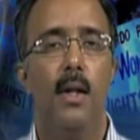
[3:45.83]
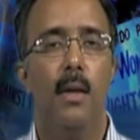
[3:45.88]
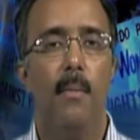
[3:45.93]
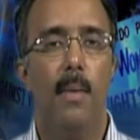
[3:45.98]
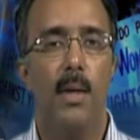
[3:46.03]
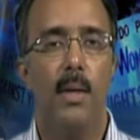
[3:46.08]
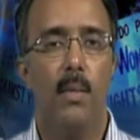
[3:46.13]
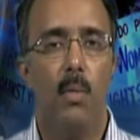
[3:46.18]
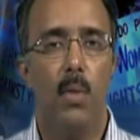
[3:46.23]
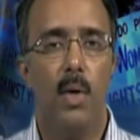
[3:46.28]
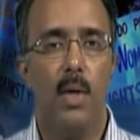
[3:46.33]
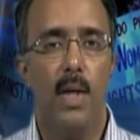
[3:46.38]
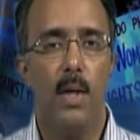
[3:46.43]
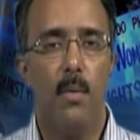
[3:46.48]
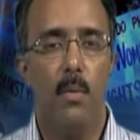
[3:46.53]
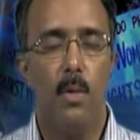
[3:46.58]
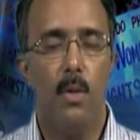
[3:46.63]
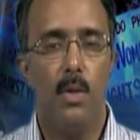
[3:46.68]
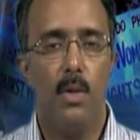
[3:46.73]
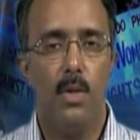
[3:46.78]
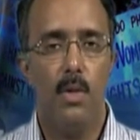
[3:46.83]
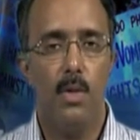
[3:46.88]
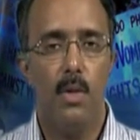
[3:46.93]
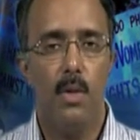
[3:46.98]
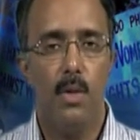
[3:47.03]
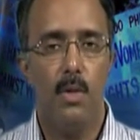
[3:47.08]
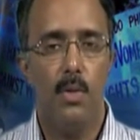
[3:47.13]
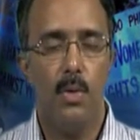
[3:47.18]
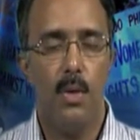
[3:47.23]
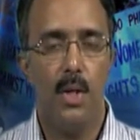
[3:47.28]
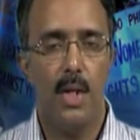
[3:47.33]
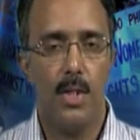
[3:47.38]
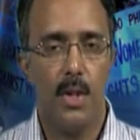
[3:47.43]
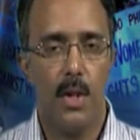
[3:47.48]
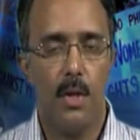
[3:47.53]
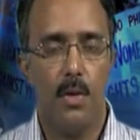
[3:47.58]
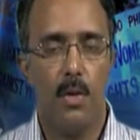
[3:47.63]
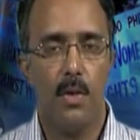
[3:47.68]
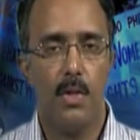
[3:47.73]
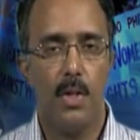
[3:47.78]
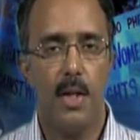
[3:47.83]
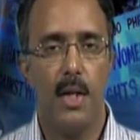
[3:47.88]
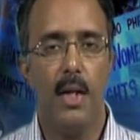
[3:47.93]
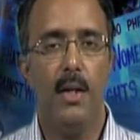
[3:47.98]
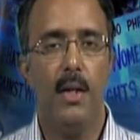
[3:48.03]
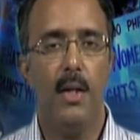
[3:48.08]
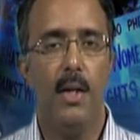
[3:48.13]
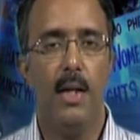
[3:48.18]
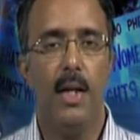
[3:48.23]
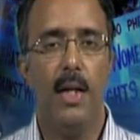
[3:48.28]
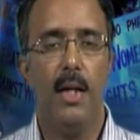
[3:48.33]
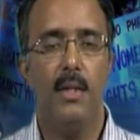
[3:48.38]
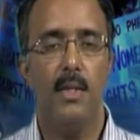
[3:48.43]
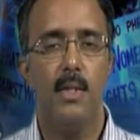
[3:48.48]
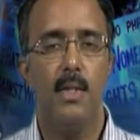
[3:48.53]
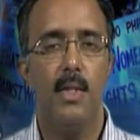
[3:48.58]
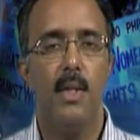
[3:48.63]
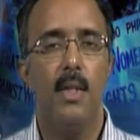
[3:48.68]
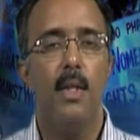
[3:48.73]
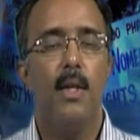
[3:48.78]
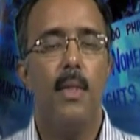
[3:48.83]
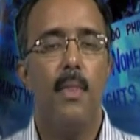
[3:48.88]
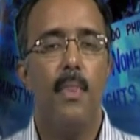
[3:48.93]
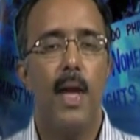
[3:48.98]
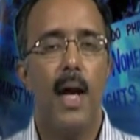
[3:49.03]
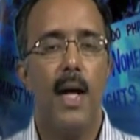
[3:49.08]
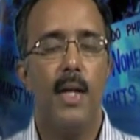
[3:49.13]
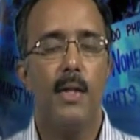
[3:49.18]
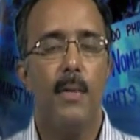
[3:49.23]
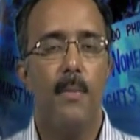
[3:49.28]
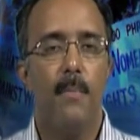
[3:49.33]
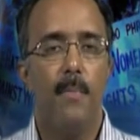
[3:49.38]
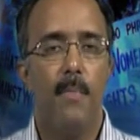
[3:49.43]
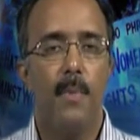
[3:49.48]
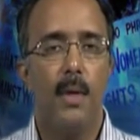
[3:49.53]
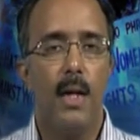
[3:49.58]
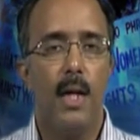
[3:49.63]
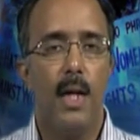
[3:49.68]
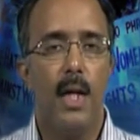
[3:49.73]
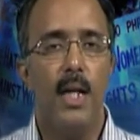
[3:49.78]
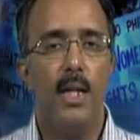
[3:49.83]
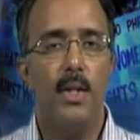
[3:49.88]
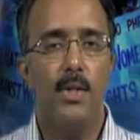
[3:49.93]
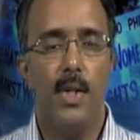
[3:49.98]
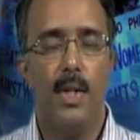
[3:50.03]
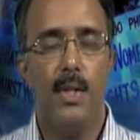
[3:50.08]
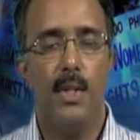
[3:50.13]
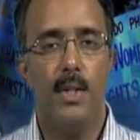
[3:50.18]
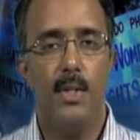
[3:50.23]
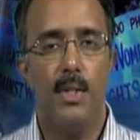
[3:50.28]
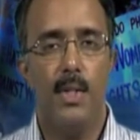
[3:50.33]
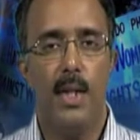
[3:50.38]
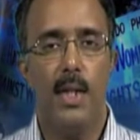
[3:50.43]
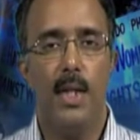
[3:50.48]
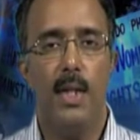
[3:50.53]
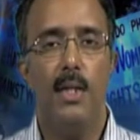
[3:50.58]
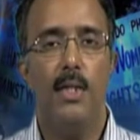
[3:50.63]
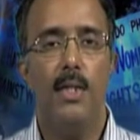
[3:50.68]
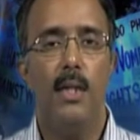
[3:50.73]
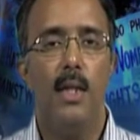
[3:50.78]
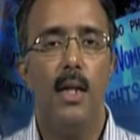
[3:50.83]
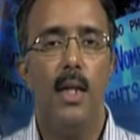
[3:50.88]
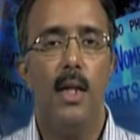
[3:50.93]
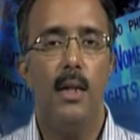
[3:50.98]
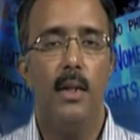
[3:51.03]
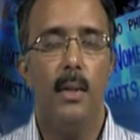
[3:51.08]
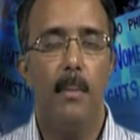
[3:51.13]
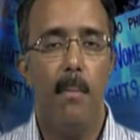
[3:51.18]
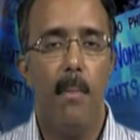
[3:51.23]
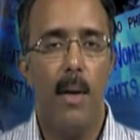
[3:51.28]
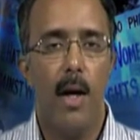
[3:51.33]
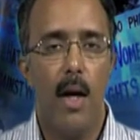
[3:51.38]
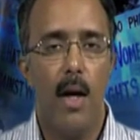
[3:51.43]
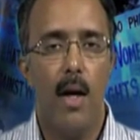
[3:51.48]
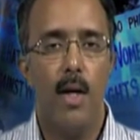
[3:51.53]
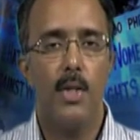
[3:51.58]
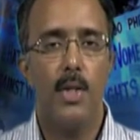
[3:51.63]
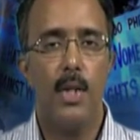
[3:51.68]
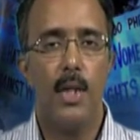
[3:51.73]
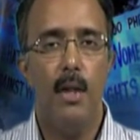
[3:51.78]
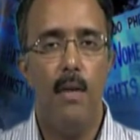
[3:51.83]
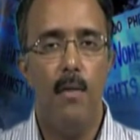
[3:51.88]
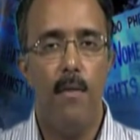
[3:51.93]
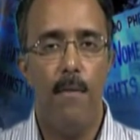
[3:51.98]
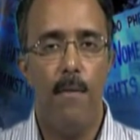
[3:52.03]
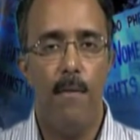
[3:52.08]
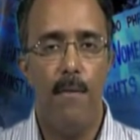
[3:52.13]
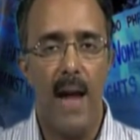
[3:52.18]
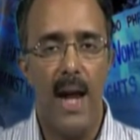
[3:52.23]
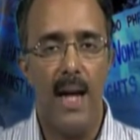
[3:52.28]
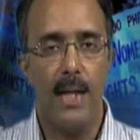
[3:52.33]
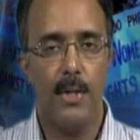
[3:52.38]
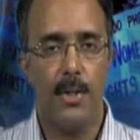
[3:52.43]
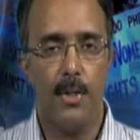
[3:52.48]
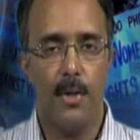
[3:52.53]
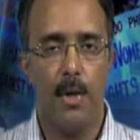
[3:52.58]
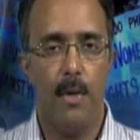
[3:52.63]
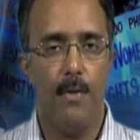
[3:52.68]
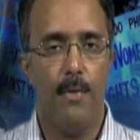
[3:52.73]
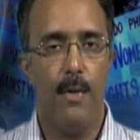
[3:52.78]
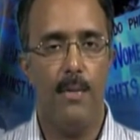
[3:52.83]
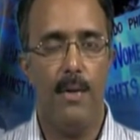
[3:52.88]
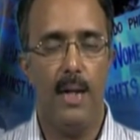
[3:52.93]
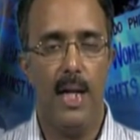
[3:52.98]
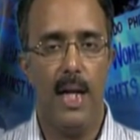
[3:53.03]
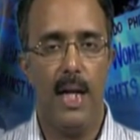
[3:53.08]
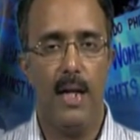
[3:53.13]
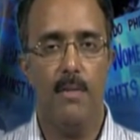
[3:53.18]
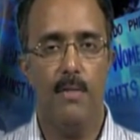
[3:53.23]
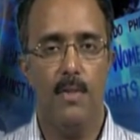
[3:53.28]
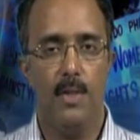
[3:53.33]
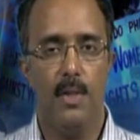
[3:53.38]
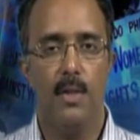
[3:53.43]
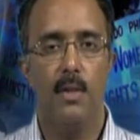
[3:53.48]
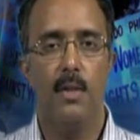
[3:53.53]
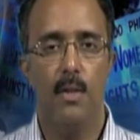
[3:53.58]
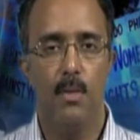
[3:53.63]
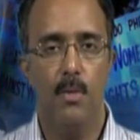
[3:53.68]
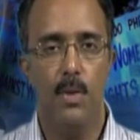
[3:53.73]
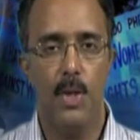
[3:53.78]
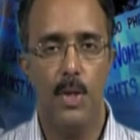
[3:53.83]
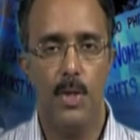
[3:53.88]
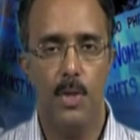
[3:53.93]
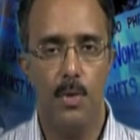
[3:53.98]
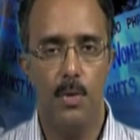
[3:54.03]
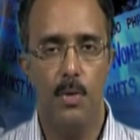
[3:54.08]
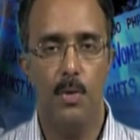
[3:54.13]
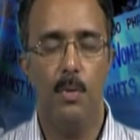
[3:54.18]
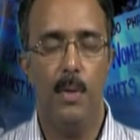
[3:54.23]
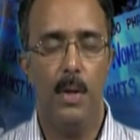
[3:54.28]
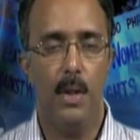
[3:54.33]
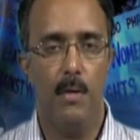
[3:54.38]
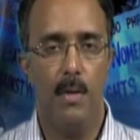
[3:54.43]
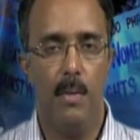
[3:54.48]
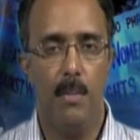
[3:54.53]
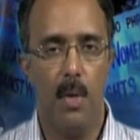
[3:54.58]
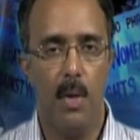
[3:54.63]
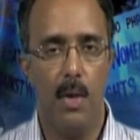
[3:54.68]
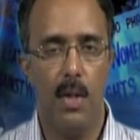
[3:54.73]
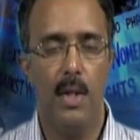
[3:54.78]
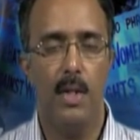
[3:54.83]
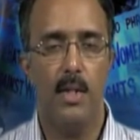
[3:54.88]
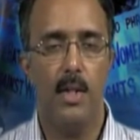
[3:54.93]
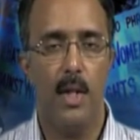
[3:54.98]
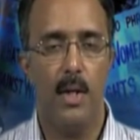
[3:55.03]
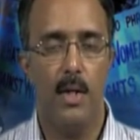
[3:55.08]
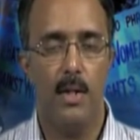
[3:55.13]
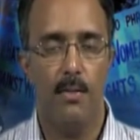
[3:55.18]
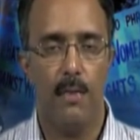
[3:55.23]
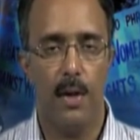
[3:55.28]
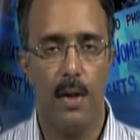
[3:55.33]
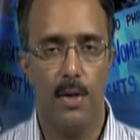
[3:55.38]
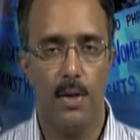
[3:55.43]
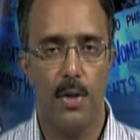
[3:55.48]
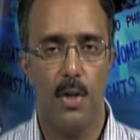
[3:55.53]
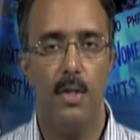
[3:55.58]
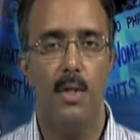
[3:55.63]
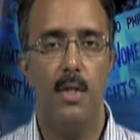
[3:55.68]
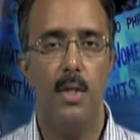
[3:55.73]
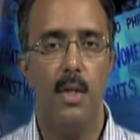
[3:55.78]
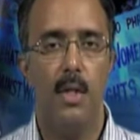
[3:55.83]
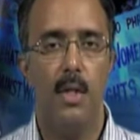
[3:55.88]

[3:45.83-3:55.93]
But what I want to get across here is that in gender studies, the biological fact of our lives, which is to do with our bodies and its functions,